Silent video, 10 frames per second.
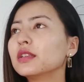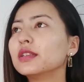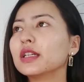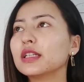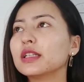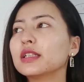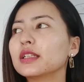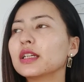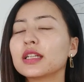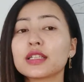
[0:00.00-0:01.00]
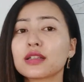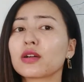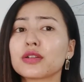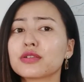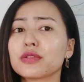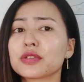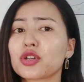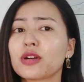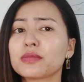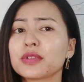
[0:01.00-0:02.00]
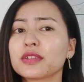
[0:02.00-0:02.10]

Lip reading: then it's not gonna do the job.